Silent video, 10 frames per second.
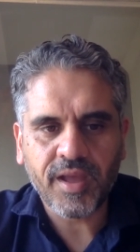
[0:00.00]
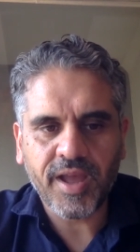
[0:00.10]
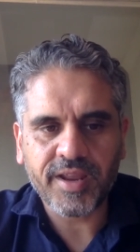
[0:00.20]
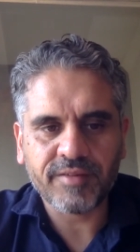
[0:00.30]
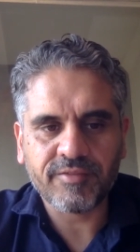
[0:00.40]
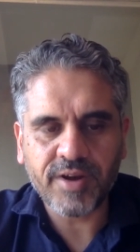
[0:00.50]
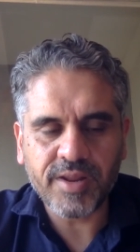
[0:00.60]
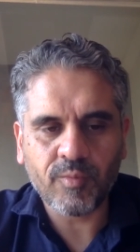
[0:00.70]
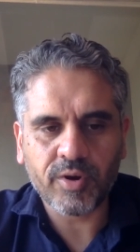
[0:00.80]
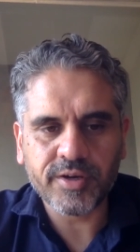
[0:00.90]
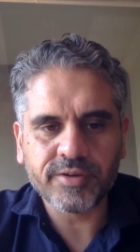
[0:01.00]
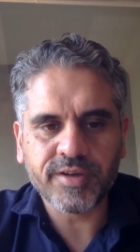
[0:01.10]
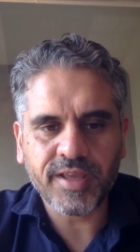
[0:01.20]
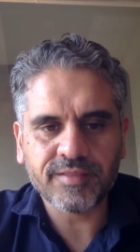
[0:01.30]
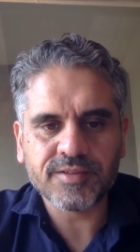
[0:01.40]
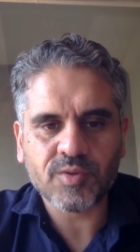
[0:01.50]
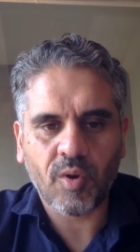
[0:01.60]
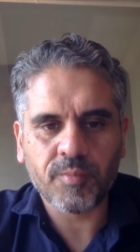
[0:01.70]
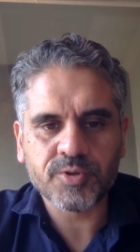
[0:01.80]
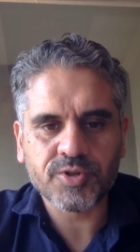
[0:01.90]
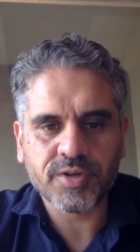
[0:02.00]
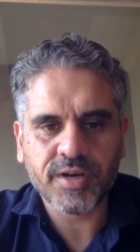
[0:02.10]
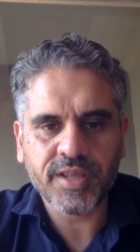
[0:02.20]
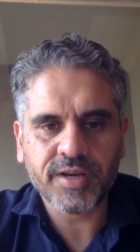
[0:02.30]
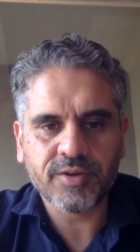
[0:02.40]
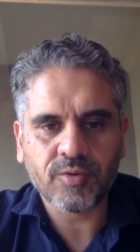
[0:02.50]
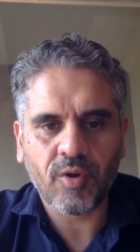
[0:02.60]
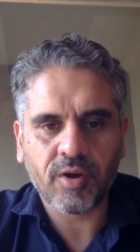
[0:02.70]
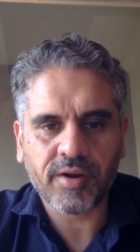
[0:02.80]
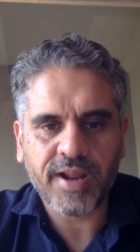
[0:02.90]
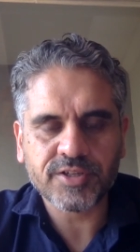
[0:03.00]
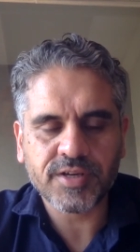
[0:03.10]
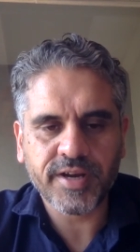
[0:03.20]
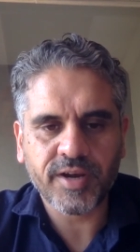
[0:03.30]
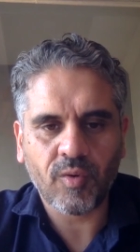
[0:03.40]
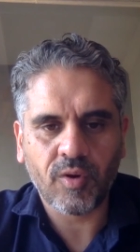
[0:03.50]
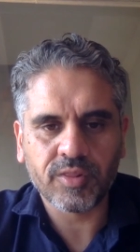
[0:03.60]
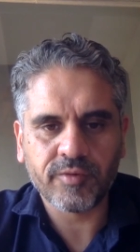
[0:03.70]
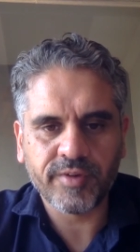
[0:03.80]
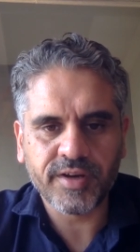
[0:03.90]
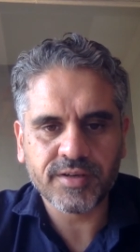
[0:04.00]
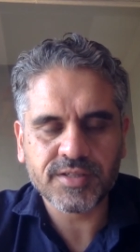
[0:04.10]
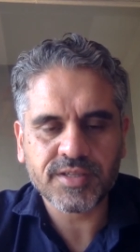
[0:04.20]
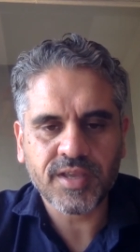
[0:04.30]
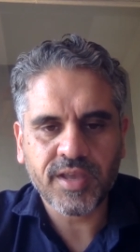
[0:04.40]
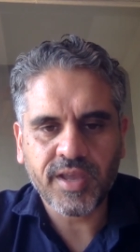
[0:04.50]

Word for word: I really wanted to take this opportunity to congratulate all the winners